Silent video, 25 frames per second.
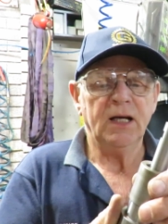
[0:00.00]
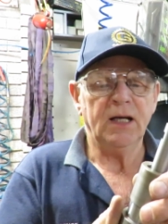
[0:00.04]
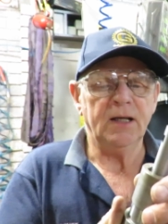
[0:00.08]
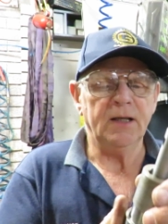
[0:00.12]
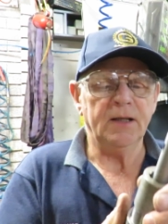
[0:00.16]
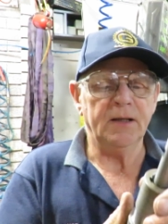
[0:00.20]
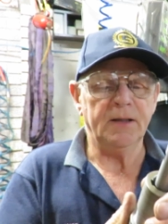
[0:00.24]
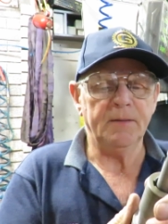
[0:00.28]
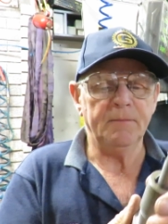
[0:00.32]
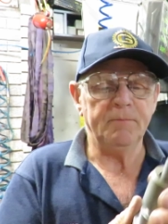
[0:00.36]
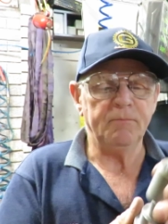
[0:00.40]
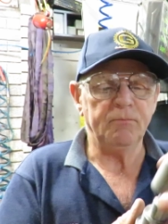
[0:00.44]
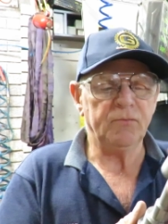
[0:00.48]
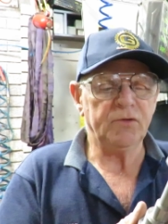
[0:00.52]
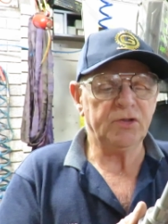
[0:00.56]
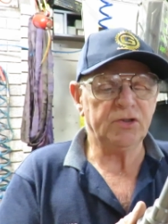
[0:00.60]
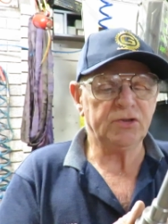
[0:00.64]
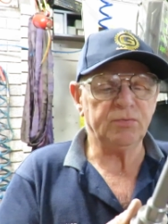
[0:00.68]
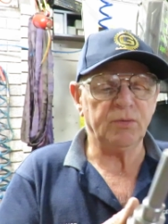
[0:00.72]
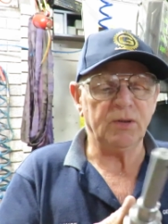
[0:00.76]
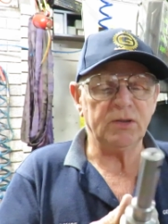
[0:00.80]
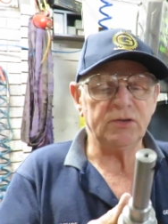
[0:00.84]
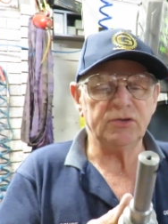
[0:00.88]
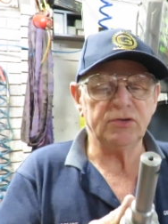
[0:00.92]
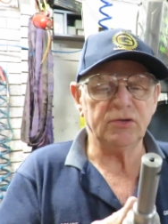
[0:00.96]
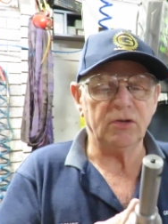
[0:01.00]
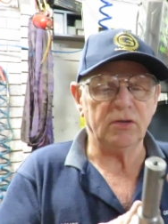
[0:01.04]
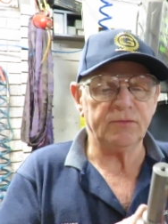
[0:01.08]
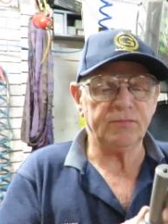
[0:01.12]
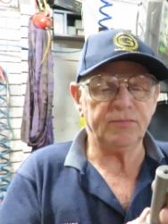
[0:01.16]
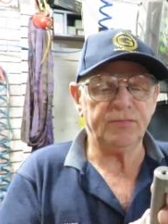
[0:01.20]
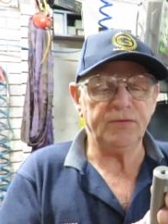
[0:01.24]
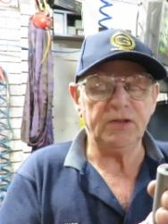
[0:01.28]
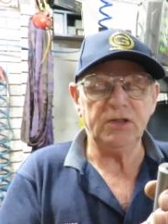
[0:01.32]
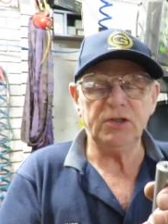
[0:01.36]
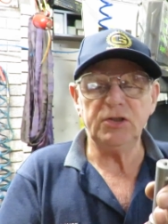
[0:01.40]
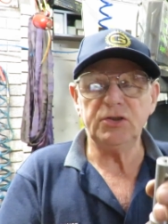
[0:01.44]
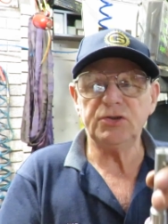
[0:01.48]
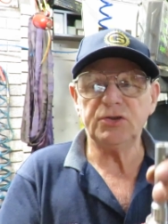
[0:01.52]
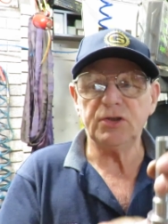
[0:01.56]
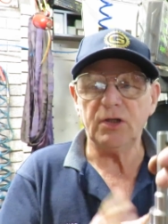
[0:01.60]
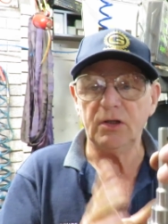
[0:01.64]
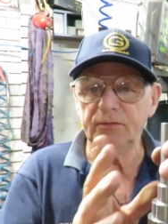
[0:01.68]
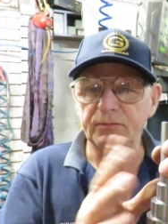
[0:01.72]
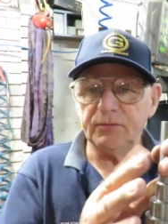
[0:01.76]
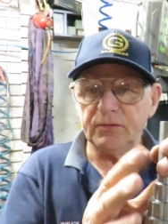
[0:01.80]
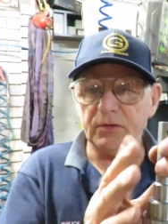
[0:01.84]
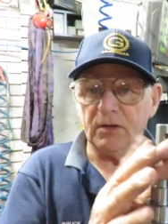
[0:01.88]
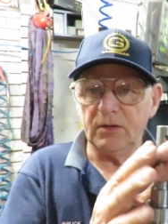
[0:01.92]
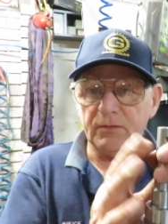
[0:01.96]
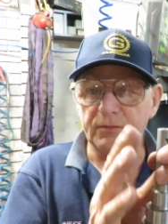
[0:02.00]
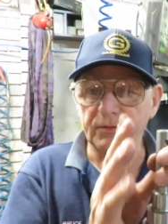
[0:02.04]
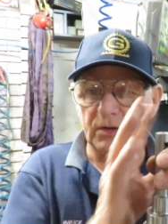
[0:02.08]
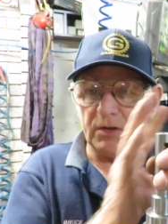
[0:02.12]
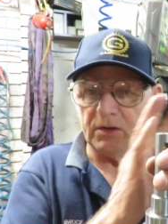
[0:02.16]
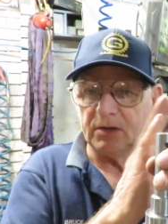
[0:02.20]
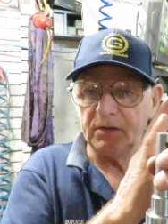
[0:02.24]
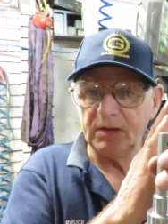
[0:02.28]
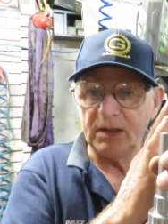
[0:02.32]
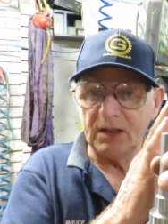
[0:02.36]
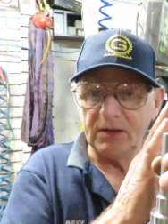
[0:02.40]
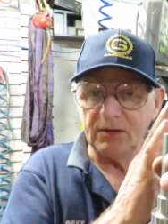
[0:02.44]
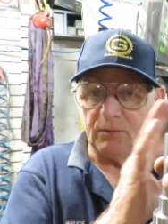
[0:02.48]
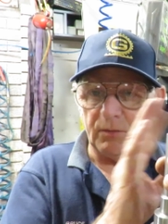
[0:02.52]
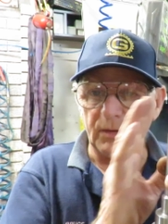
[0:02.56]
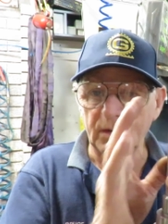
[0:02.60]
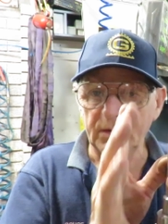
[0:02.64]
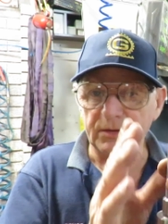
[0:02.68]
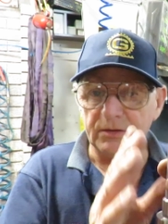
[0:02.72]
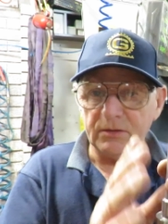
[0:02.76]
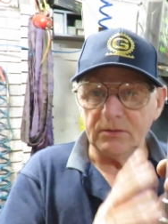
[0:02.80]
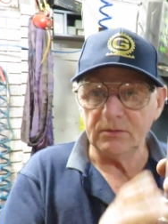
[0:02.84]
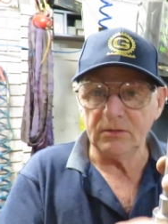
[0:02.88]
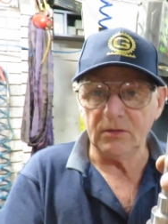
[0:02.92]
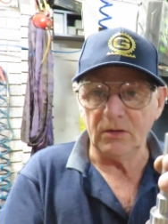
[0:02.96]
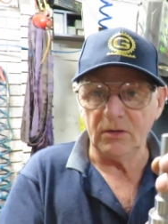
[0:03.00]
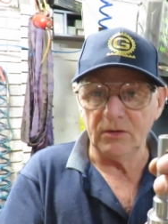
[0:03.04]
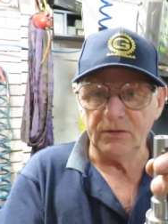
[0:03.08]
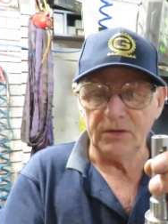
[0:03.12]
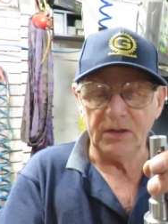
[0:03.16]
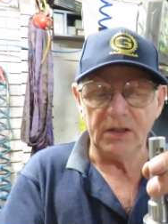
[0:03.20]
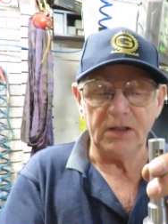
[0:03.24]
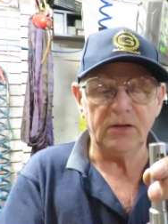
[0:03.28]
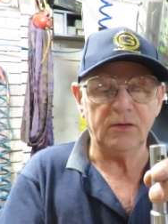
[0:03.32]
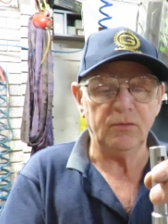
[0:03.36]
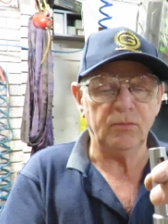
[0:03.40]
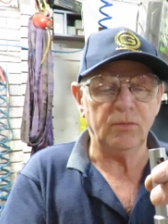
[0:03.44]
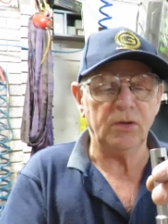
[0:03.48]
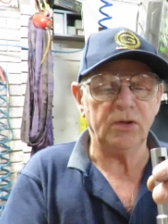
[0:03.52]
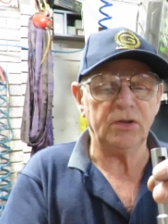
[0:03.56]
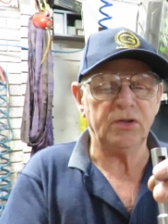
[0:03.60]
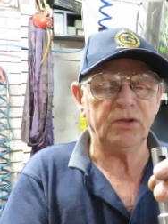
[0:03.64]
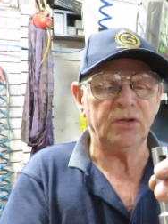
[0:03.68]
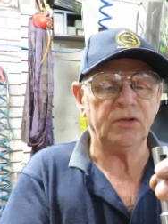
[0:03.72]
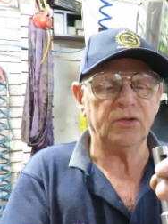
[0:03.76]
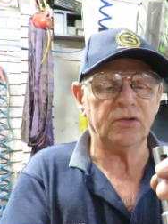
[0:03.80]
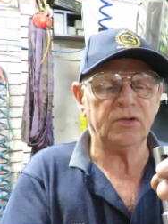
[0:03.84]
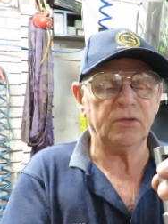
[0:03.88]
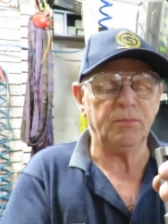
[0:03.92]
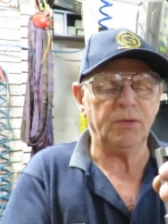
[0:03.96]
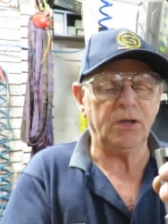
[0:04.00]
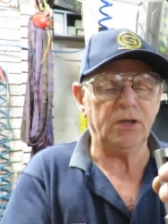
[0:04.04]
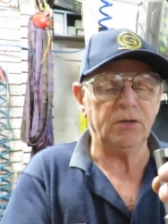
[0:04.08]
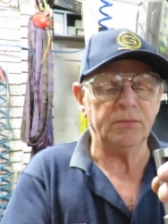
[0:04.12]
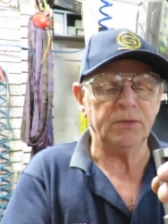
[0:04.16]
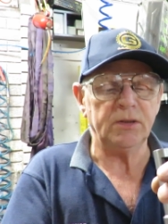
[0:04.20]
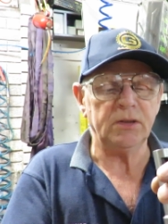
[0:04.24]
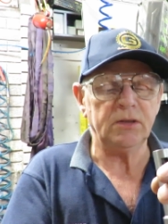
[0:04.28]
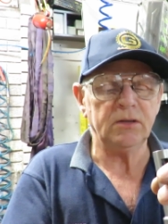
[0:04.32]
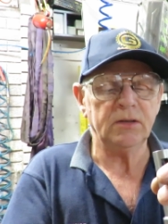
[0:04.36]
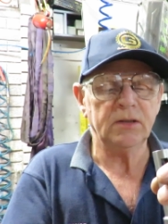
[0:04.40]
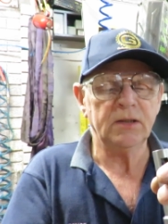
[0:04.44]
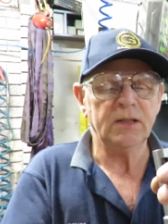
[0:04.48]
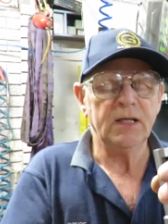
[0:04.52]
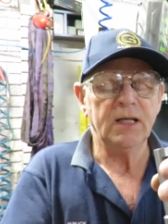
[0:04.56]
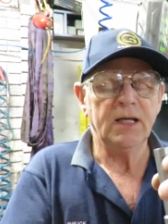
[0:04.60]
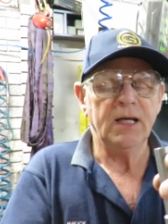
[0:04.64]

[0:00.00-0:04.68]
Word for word: um, this one's not finished. I've, I've got another one on there working at the moment.